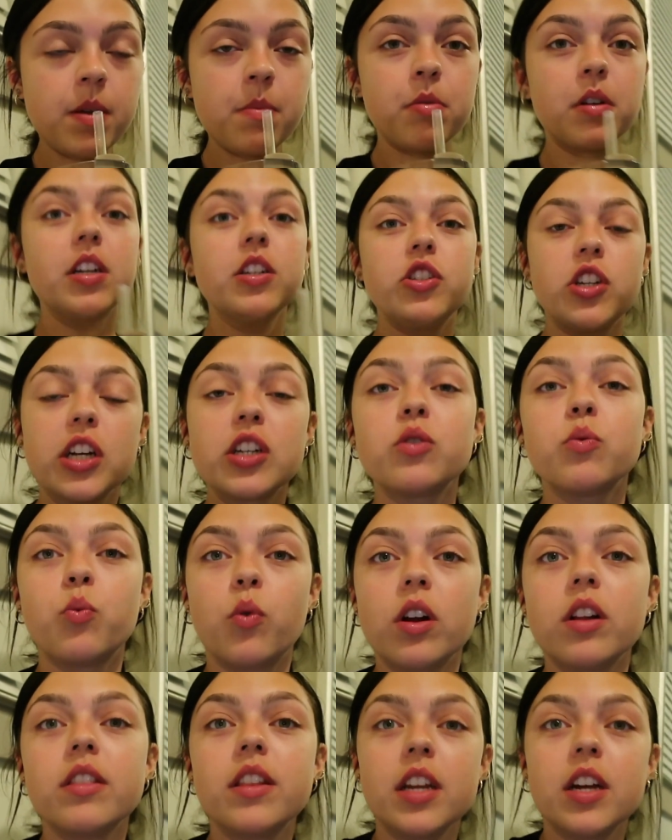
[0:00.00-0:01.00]
But I checked
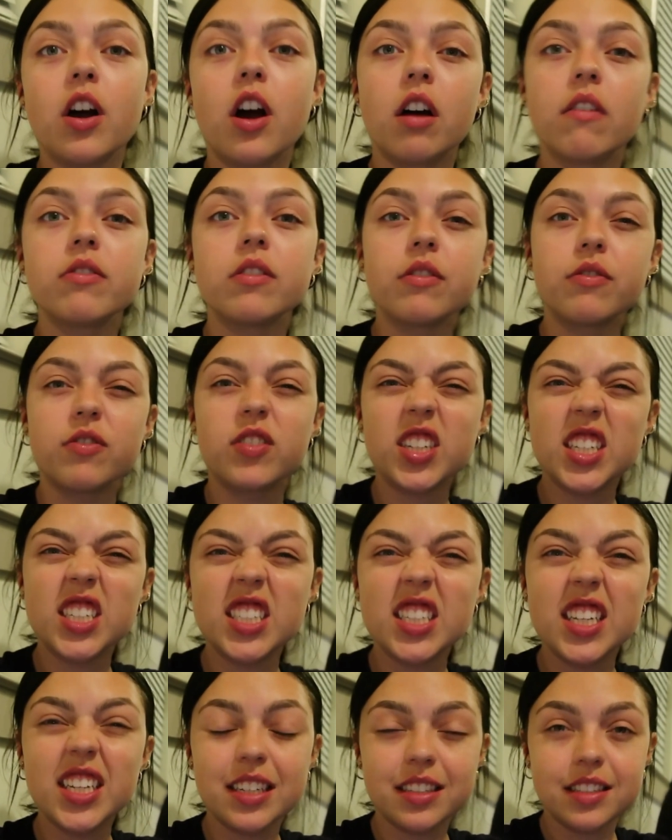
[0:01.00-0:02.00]
one thing off the
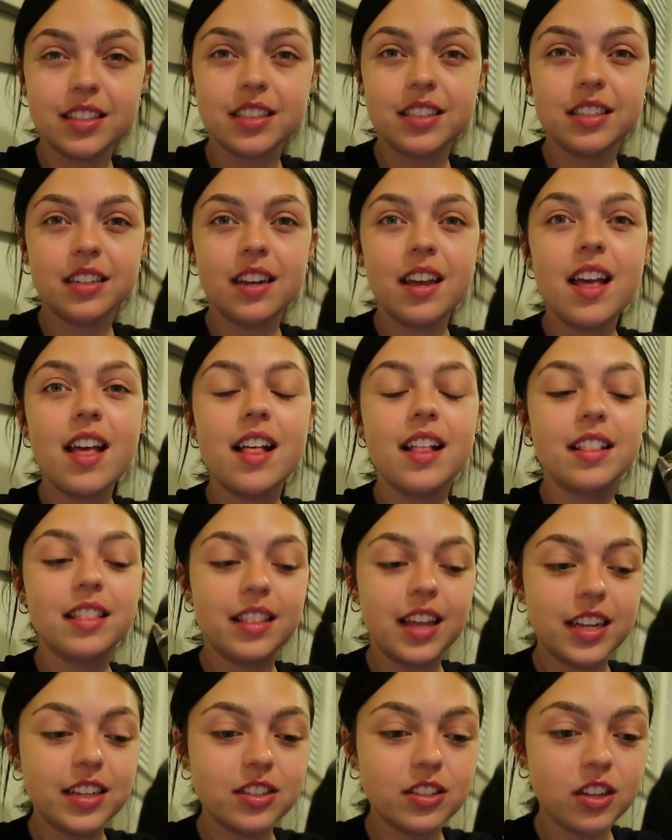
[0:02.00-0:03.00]
freaking list.
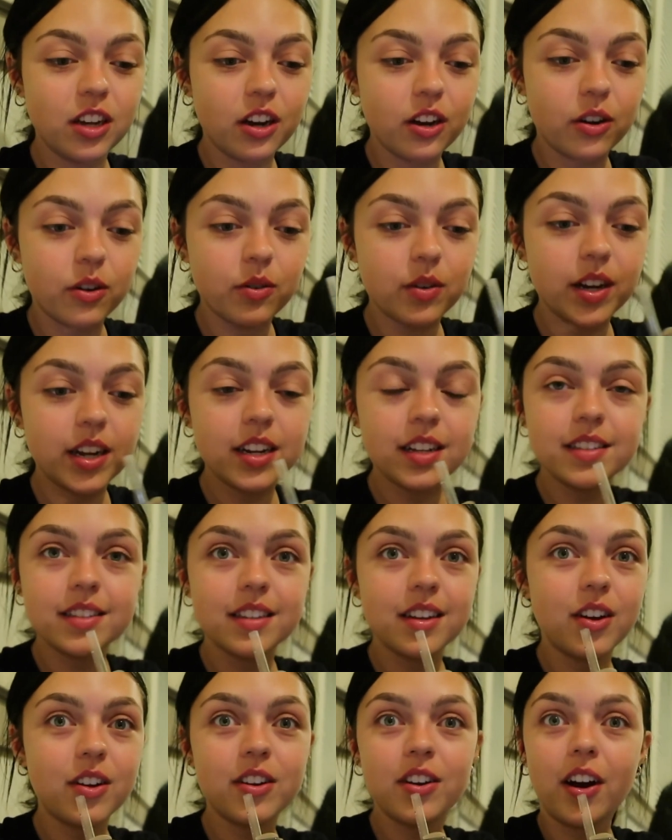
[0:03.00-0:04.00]
Let's go. And
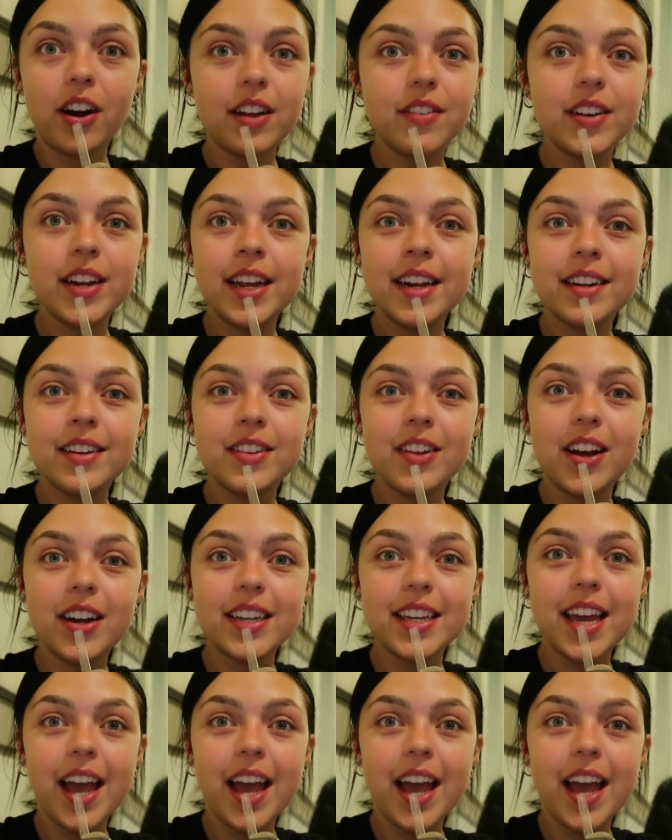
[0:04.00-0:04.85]
it's not even 8 o'clock